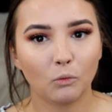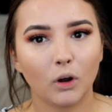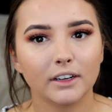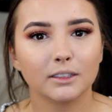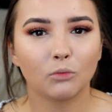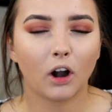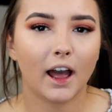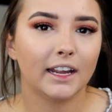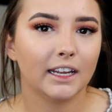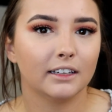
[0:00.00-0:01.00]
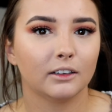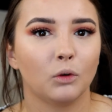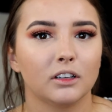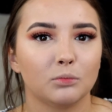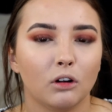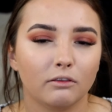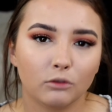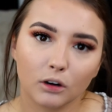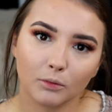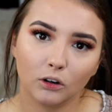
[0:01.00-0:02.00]
One is more high-end and one is more
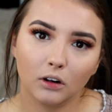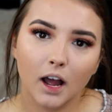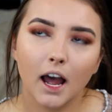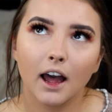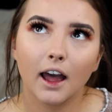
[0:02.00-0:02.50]
affordable.